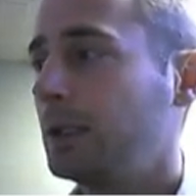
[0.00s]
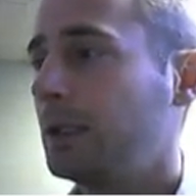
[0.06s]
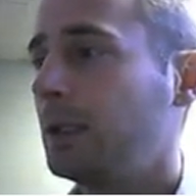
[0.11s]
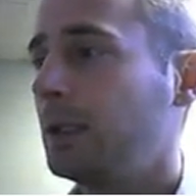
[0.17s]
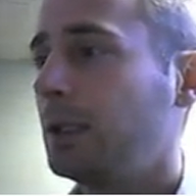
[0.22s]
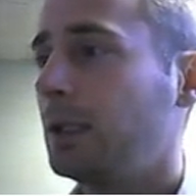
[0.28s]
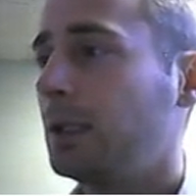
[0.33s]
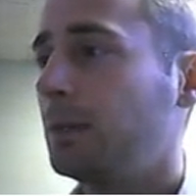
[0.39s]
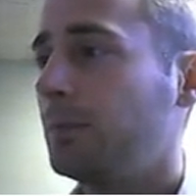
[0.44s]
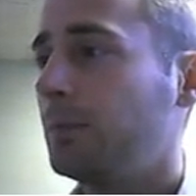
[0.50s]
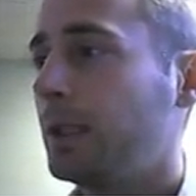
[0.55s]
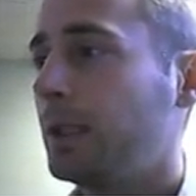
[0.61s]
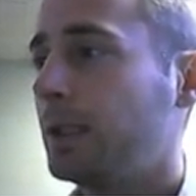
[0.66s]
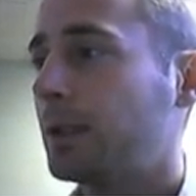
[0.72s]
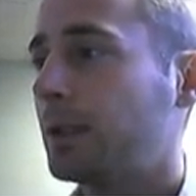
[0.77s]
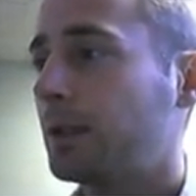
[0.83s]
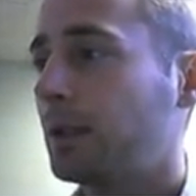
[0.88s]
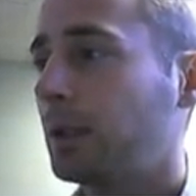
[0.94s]

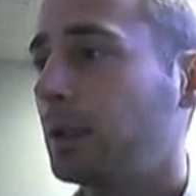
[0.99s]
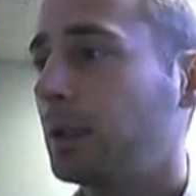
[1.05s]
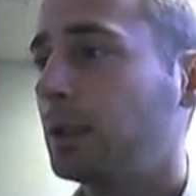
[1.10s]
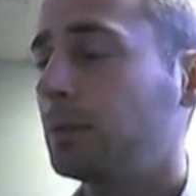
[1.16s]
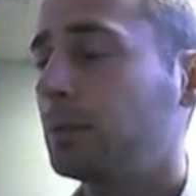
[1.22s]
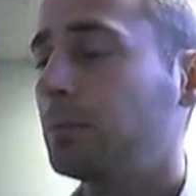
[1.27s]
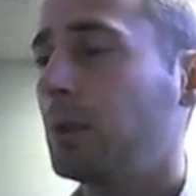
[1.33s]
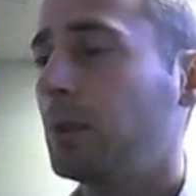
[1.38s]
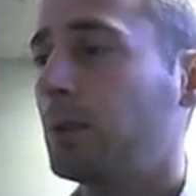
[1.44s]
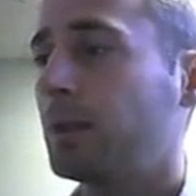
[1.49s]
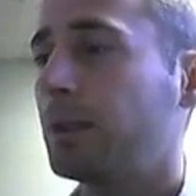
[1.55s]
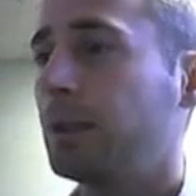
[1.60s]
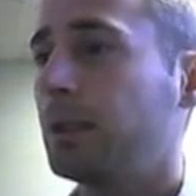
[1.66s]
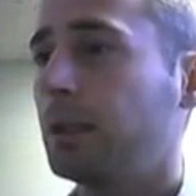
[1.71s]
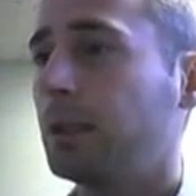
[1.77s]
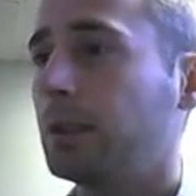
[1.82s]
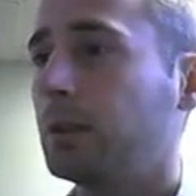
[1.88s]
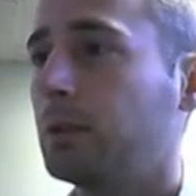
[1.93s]
and start posting